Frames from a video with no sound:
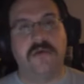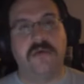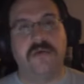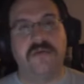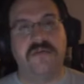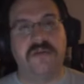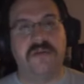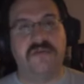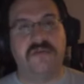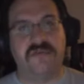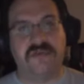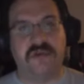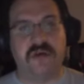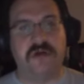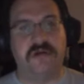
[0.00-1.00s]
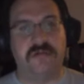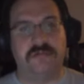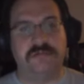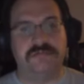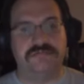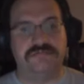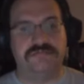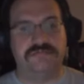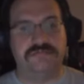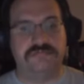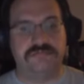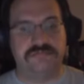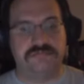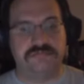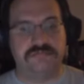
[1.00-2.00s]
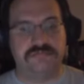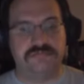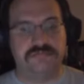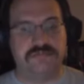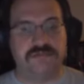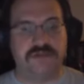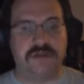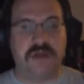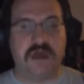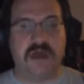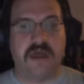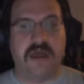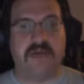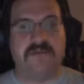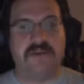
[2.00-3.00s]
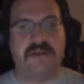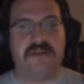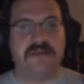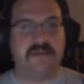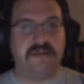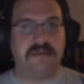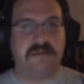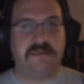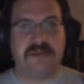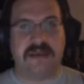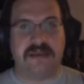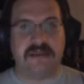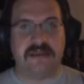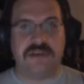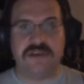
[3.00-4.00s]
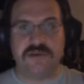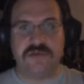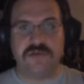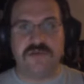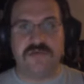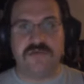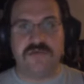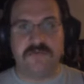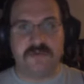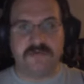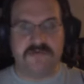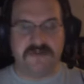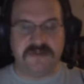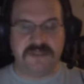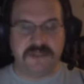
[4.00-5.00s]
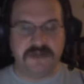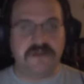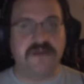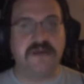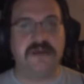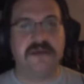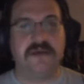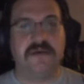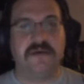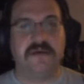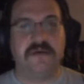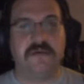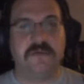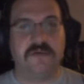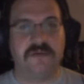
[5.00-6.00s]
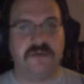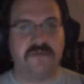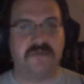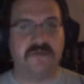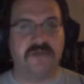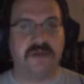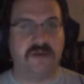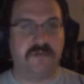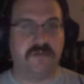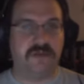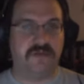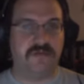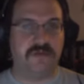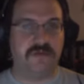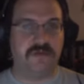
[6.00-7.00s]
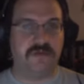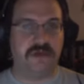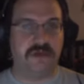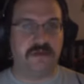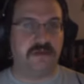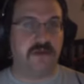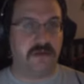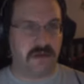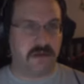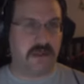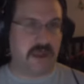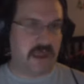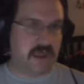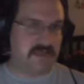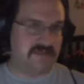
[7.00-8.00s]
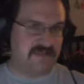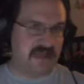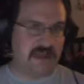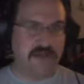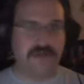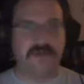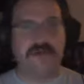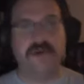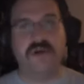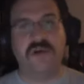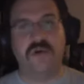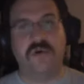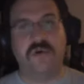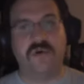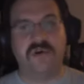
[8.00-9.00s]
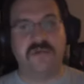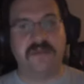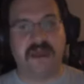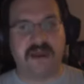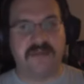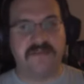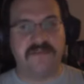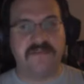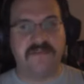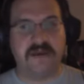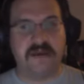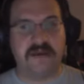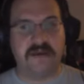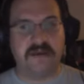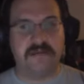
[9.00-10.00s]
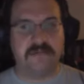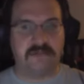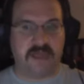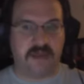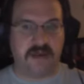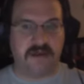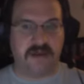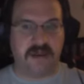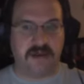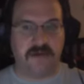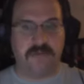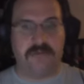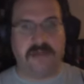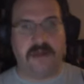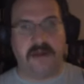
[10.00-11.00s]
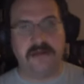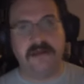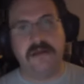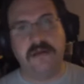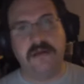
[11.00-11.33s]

since they'll not have anything to bind to efficiently, with everything Oblivion ringed, exiled, or pacified, can't attack or block.